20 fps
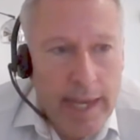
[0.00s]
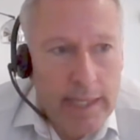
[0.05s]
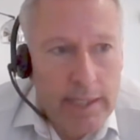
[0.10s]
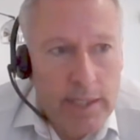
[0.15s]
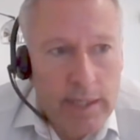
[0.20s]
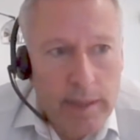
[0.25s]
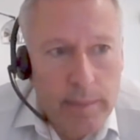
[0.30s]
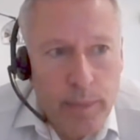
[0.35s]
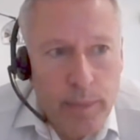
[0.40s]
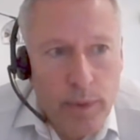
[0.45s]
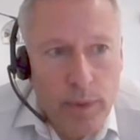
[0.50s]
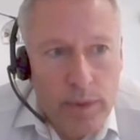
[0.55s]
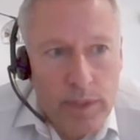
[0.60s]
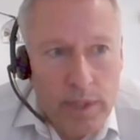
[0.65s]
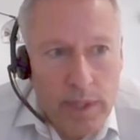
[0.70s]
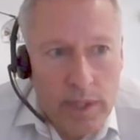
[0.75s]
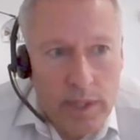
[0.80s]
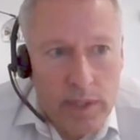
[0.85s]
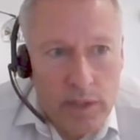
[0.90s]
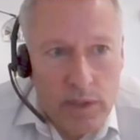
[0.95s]
It's an
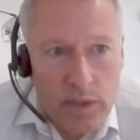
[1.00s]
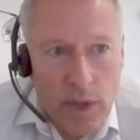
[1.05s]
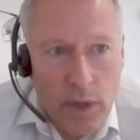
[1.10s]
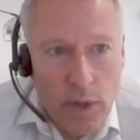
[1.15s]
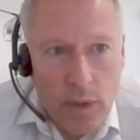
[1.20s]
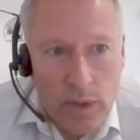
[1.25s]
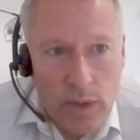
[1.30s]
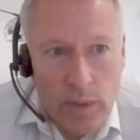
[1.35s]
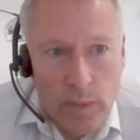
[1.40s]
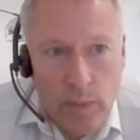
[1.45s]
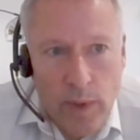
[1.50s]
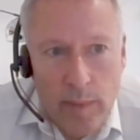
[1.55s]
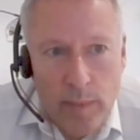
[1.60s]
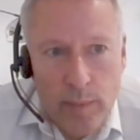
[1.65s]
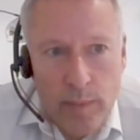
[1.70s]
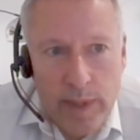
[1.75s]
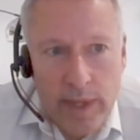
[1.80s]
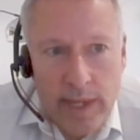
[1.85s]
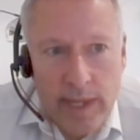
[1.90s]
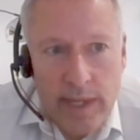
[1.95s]
important control, and
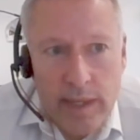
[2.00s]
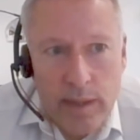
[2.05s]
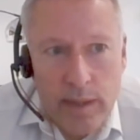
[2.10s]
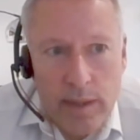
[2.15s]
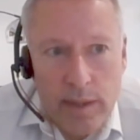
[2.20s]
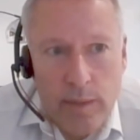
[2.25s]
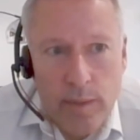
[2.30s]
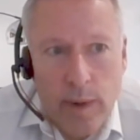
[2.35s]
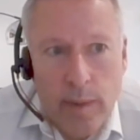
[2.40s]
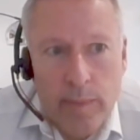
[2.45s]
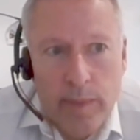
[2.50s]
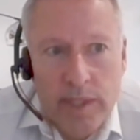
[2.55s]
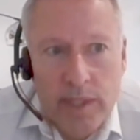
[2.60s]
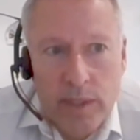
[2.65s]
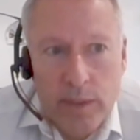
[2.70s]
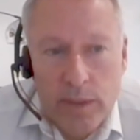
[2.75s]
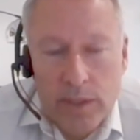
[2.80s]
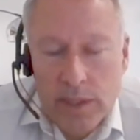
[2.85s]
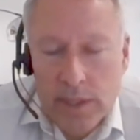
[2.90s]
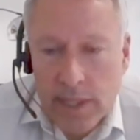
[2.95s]
when we
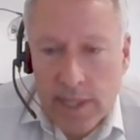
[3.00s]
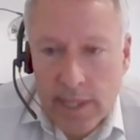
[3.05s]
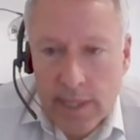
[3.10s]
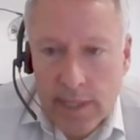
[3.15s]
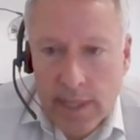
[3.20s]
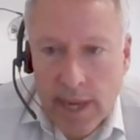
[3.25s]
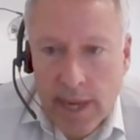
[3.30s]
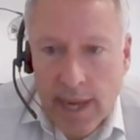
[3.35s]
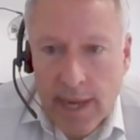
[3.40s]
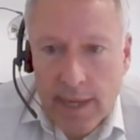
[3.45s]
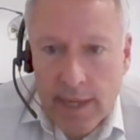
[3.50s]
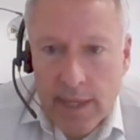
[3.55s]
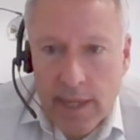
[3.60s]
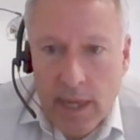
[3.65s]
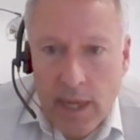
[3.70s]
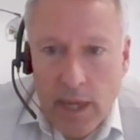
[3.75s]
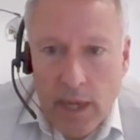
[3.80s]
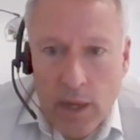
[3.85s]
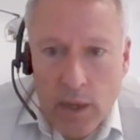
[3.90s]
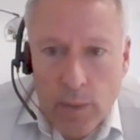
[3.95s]
do see that,
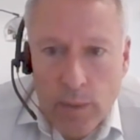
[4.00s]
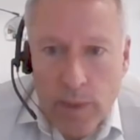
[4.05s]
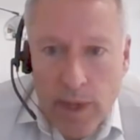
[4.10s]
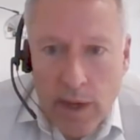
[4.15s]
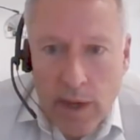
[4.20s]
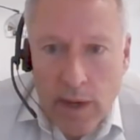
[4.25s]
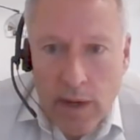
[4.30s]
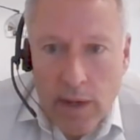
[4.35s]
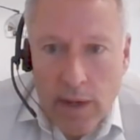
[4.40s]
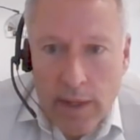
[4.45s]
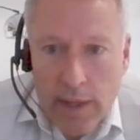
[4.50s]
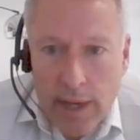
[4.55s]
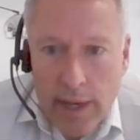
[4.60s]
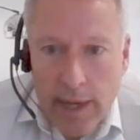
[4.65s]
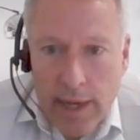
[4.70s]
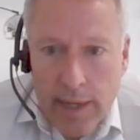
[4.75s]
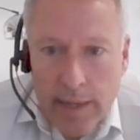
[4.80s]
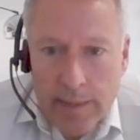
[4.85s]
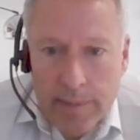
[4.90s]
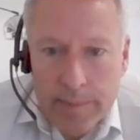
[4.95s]
we
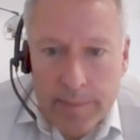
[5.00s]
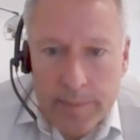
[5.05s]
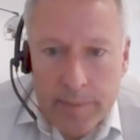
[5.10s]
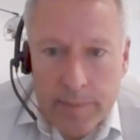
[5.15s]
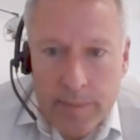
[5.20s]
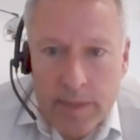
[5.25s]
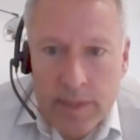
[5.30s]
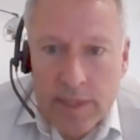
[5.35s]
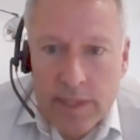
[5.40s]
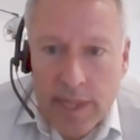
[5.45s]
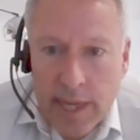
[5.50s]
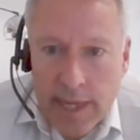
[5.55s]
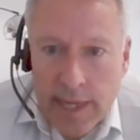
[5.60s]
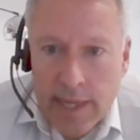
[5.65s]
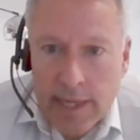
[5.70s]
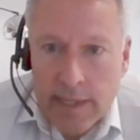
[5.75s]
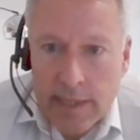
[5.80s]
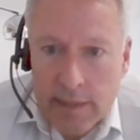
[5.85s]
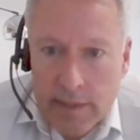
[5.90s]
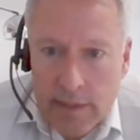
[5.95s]
are
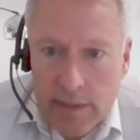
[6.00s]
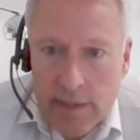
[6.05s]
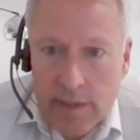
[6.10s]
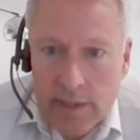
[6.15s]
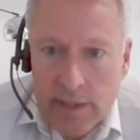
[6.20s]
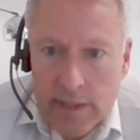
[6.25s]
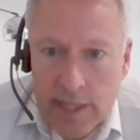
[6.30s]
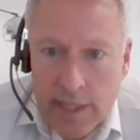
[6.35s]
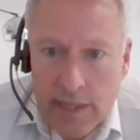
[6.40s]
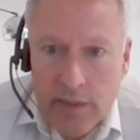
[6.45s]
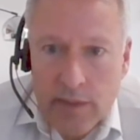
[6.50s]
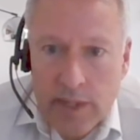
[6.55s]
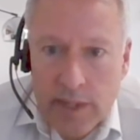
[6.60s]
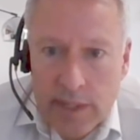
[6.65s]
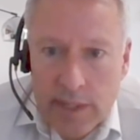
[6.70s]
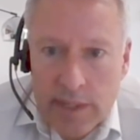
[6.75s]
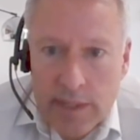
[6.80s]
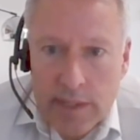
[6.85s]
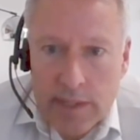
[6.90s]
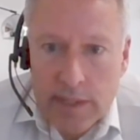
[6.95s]
taking
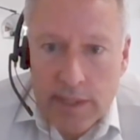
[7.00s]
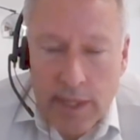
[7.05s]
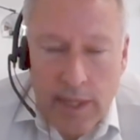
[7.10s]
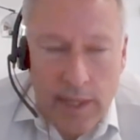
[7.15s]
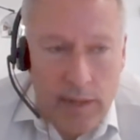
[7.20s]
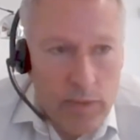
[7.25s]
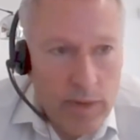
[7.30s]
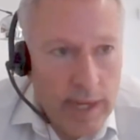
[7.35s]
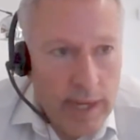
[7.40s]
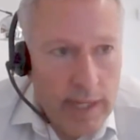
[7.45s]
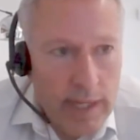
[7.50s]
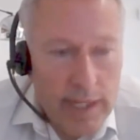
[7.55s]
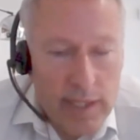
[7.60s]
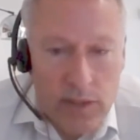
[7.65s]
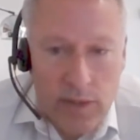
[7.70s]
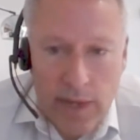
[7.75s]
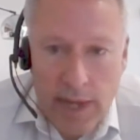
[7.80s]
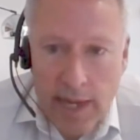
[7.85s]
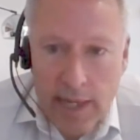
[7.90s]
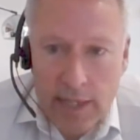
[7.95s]
serious
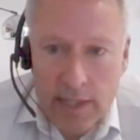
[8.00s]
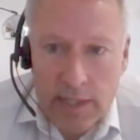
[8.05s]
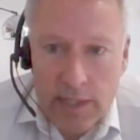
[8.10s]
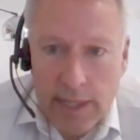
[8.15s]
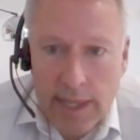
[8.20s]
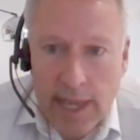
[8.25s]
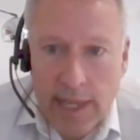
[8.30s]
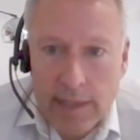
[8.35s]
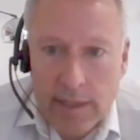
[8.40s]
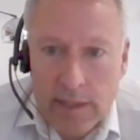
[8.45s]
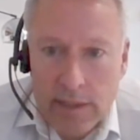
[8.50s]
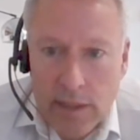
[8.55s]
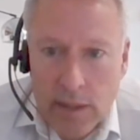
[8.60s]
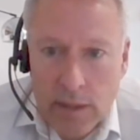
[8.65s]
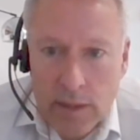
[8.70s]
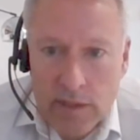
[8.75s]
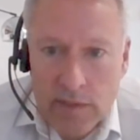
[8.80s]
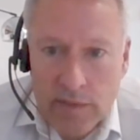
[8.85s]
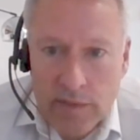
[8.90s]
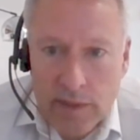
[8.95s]
regulatory action against
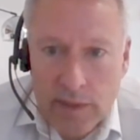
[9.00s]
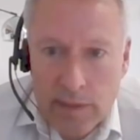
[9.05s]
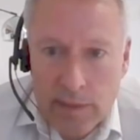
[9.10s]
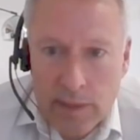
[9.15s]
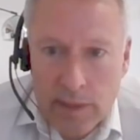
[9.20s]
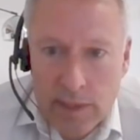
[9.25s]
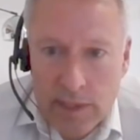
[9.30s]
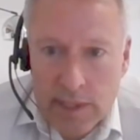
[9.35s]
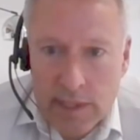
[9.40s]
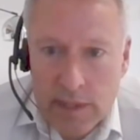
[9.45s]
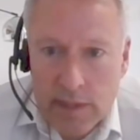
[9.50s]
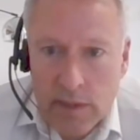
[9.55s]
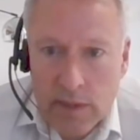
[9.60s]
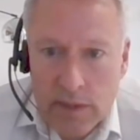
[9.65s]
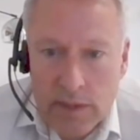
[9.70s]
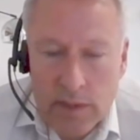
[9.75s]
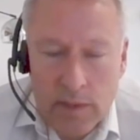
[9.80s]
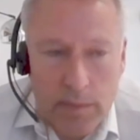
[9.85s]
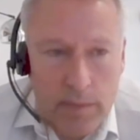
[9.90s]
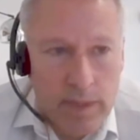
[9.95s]
those firms, because it's
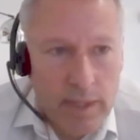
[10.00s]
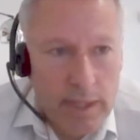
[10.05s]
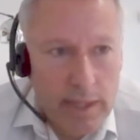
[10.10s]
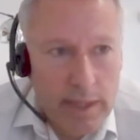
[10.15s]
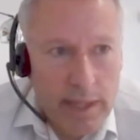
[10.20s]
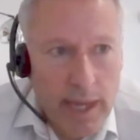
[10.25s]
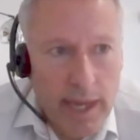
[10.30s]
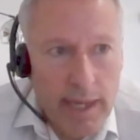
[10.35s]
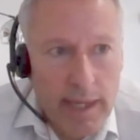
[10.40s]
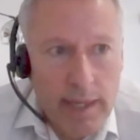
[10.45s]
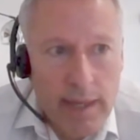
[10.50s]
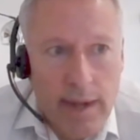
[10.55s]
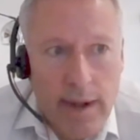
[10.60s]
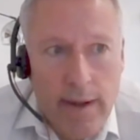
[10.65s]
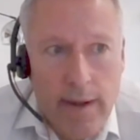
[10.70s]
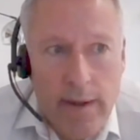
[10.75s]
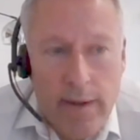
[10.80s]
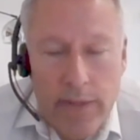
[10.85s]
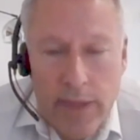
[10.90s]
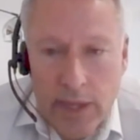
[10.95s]
not something that
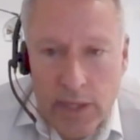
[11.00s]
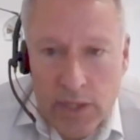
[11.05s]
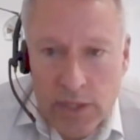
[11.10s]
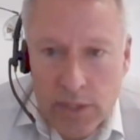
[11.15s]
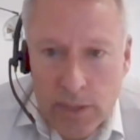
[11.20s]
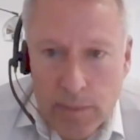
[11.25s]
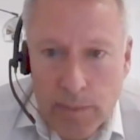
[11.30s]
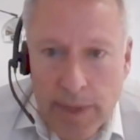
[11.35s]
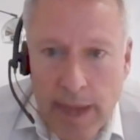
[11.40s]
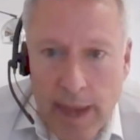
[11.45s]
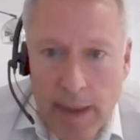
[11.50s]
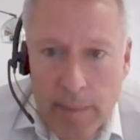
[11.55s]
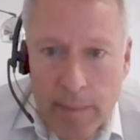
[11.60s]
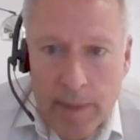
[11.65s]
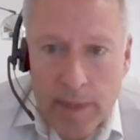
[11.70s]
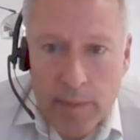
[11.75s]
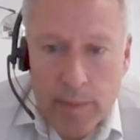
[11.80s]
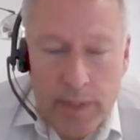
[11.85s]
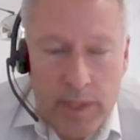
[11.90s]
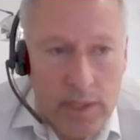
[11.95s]
should be
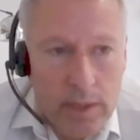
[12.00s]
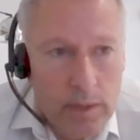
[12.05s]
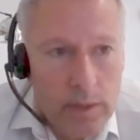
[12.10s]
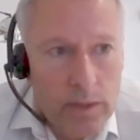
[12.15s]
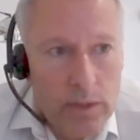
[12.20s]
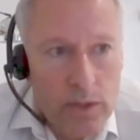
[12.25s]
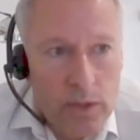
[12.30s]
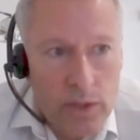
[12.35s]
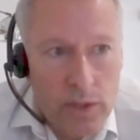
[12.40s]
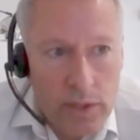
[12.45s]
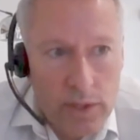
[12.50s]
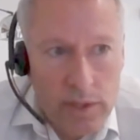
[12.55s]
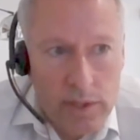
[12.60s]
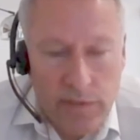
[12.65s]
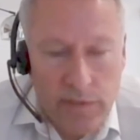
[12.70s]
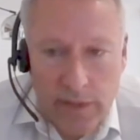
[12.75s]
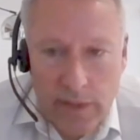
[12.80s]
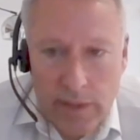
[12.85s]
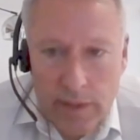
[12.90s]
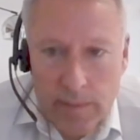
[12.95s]
happening. We do
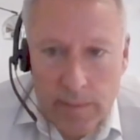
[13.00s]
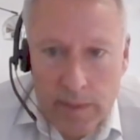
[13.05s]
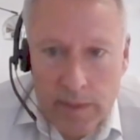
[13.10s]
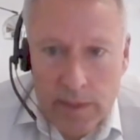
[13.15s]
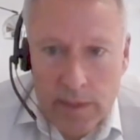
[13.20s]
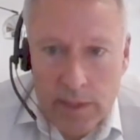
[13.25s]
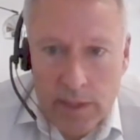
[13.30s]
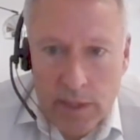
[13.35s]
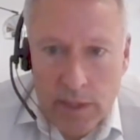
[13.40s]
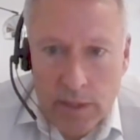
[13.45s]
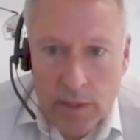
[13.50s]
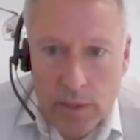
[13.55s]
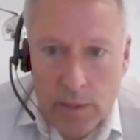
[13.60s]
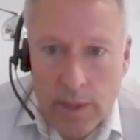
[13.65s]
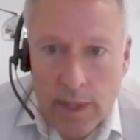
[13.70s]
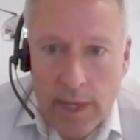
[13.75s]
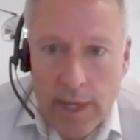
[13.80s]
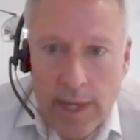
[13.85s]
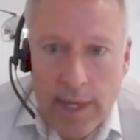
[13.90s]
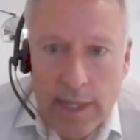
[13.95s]
trust firms to
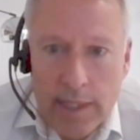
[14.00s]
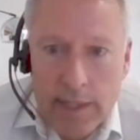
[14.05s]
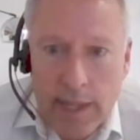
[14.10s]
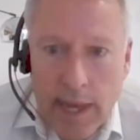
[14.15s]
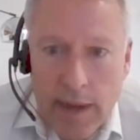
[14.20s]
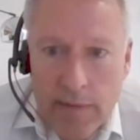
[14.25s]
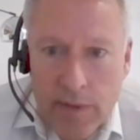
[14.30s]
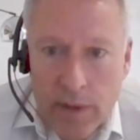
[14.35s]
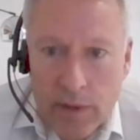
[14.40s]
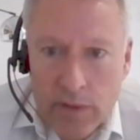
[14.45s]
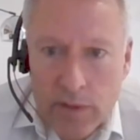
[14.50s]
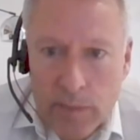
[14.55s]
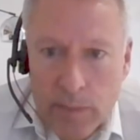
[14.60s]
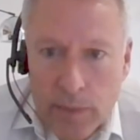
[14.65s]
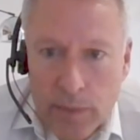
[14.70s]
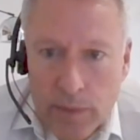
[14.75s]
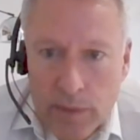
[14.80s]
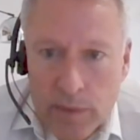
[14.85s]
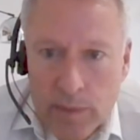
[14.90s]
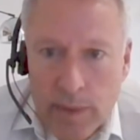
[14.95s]
have those
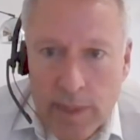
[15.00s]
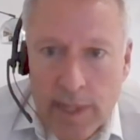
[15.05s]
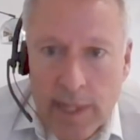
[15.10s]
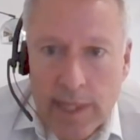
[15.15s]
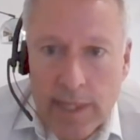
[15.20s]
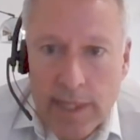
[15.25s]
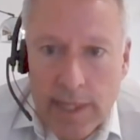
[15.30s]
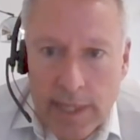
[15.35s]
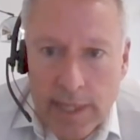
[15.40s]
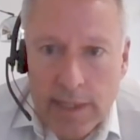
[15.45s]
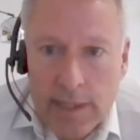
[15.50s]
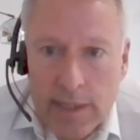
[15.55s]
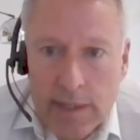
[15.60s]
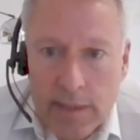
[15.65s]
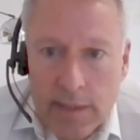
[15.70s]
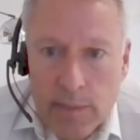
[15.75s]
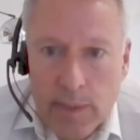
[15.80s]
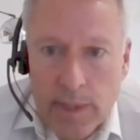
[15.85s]
reports when they need